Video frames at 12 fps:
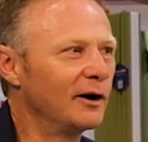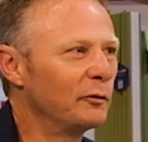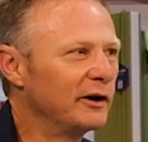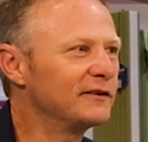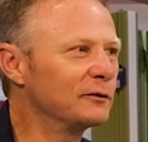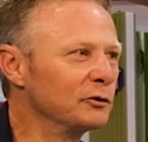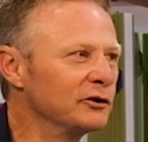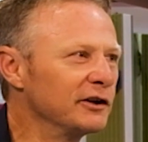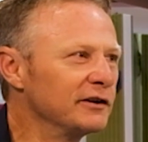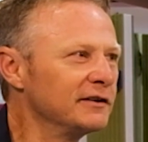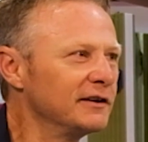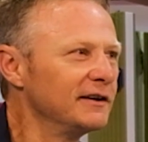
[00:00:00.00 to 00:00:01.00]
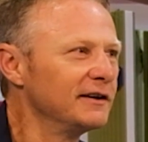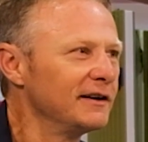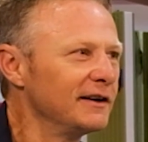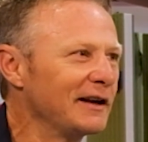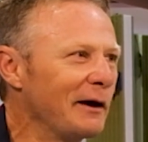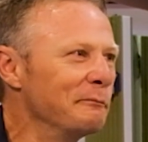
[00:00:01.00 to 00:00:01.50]
Waste to Wonder
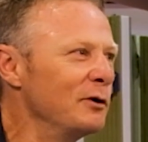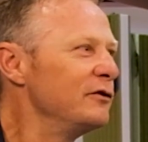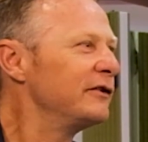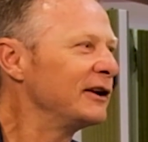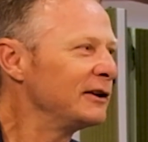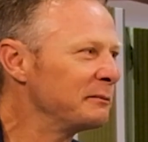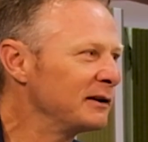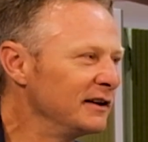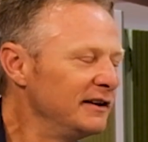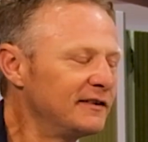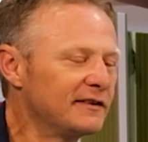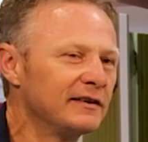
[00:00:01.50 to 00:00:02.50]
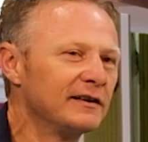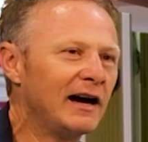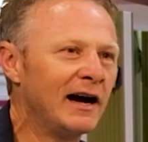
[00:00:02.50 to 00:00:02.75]
get moving in the Middle East.